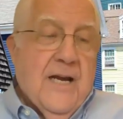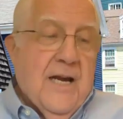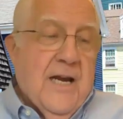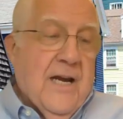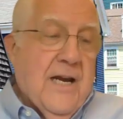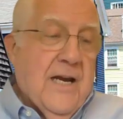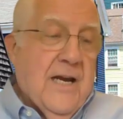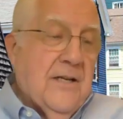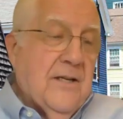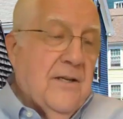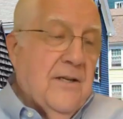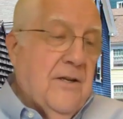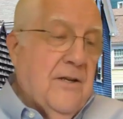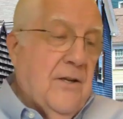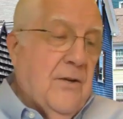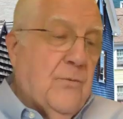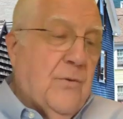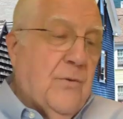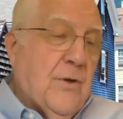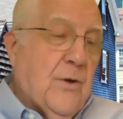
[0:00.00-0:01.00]
And
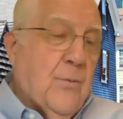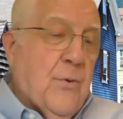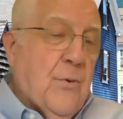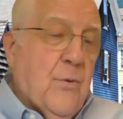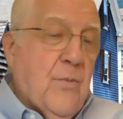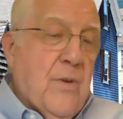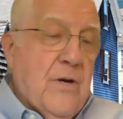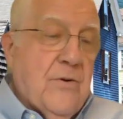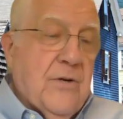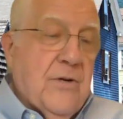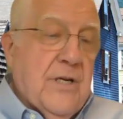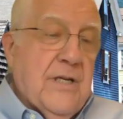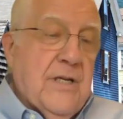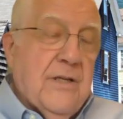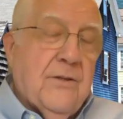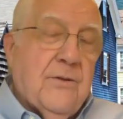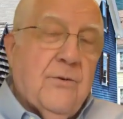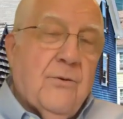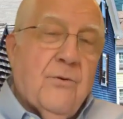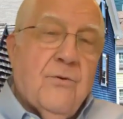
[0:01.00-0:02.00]
if you're promoting
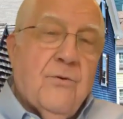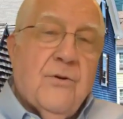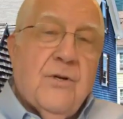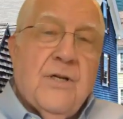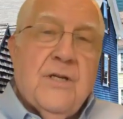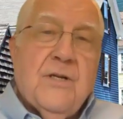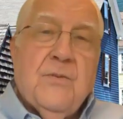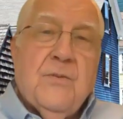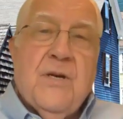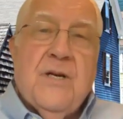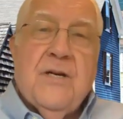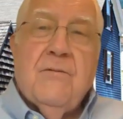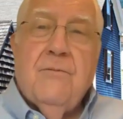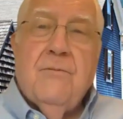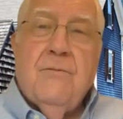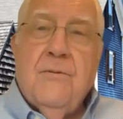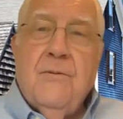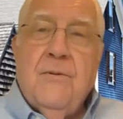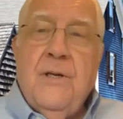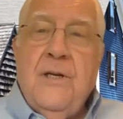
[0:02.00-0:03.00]
it through an email,
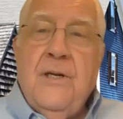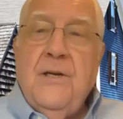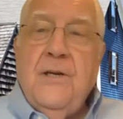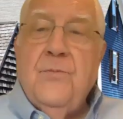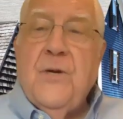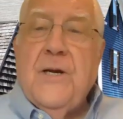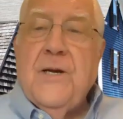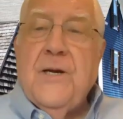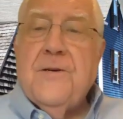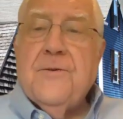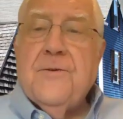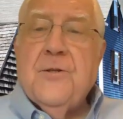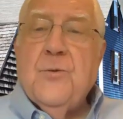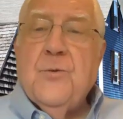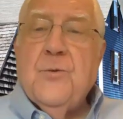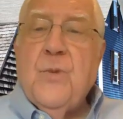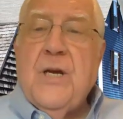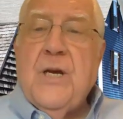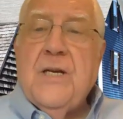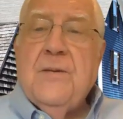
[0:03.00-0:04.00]
email,
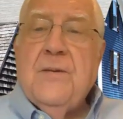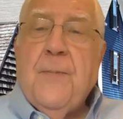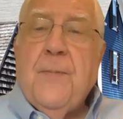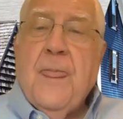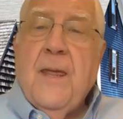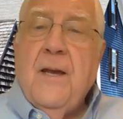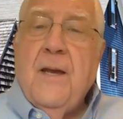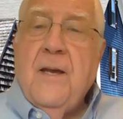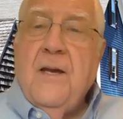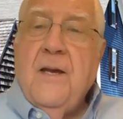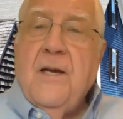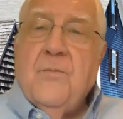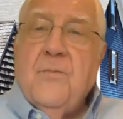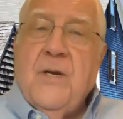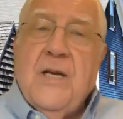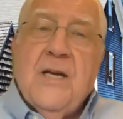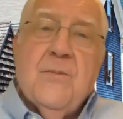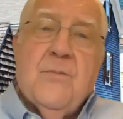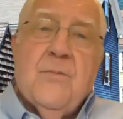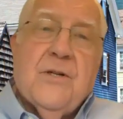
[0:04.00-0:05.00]
you may
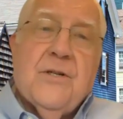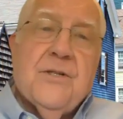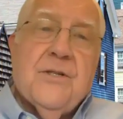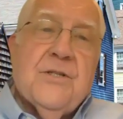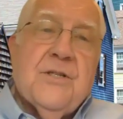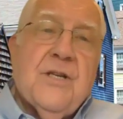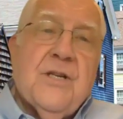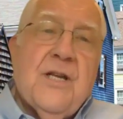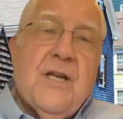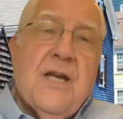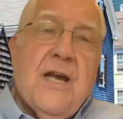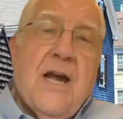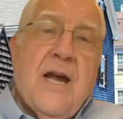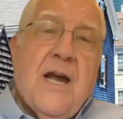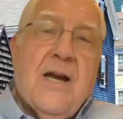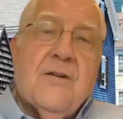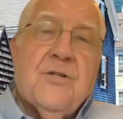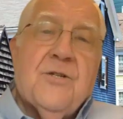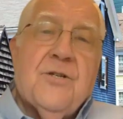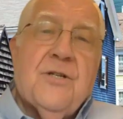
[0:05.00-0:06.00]
be able to see
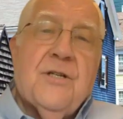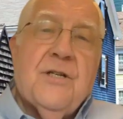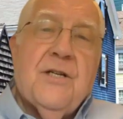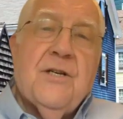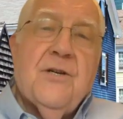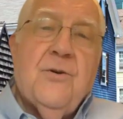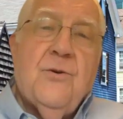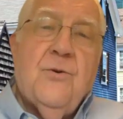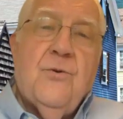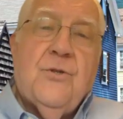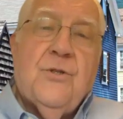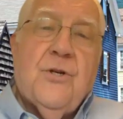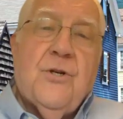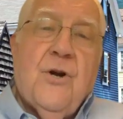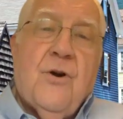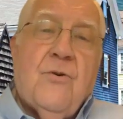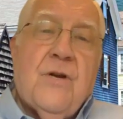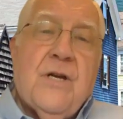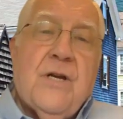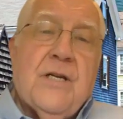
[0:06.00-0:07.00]
actually who's
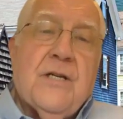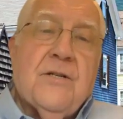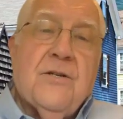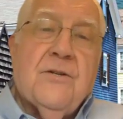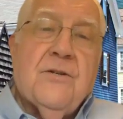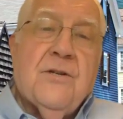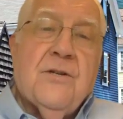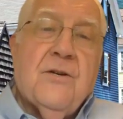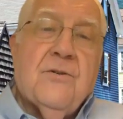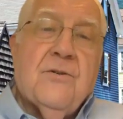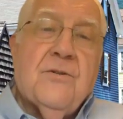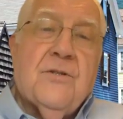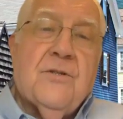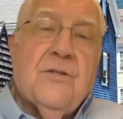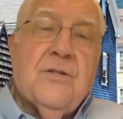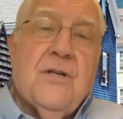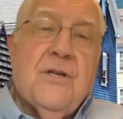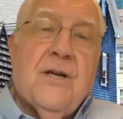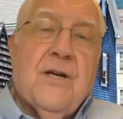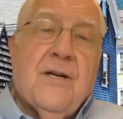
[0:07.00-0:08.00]
going to
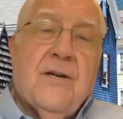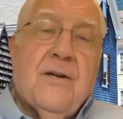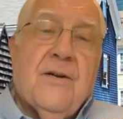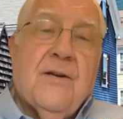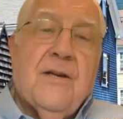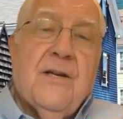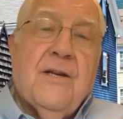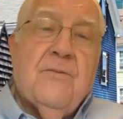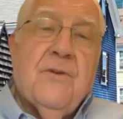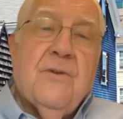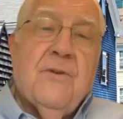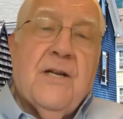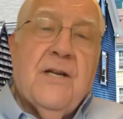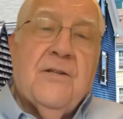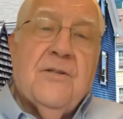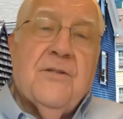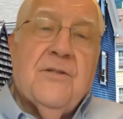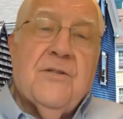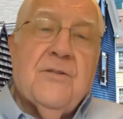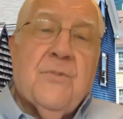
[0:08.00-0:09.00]
those uh,
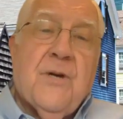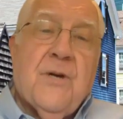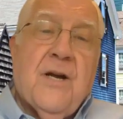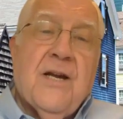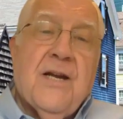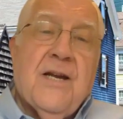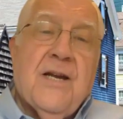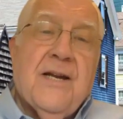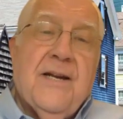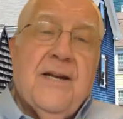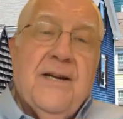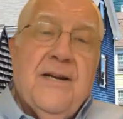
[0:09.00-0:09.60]
events by